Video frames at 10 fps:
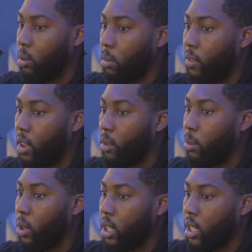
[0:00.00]
one of my favourite
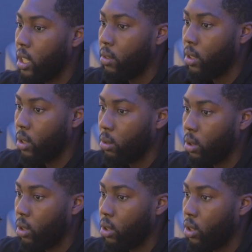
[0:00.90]
perks in this thing as
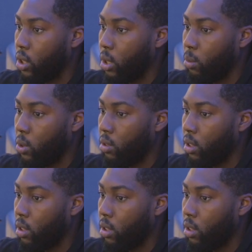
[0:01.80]
well, because it moves